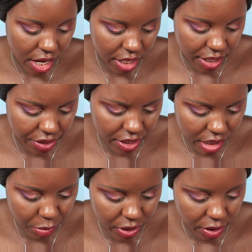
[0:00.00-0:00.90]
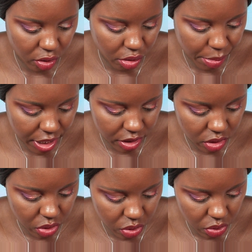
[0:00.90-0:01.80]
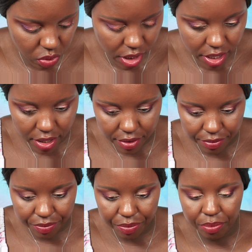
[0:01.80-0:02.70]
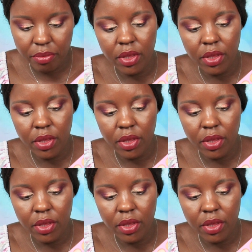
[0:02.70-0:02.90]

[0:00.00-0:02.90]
And I think I'm gonna go back to